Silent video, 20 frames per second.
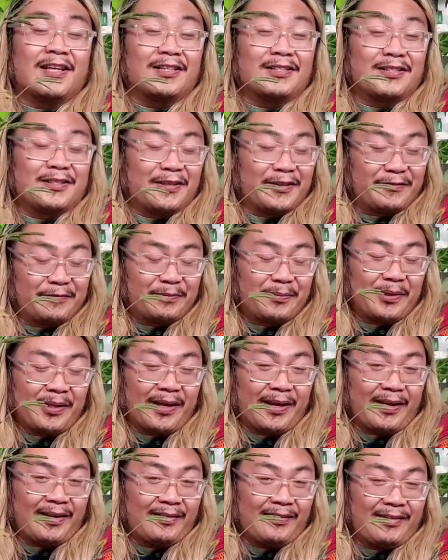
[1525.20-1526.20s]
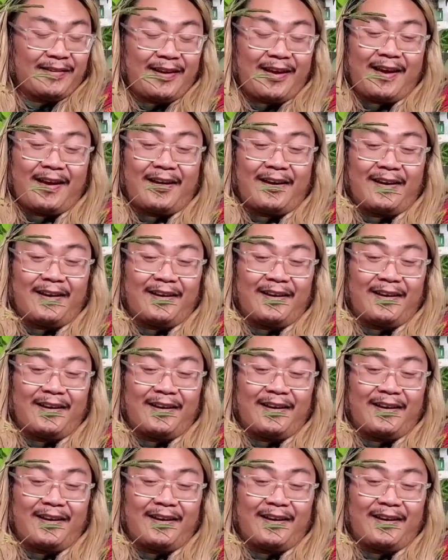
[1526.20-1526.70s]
sensitive plant,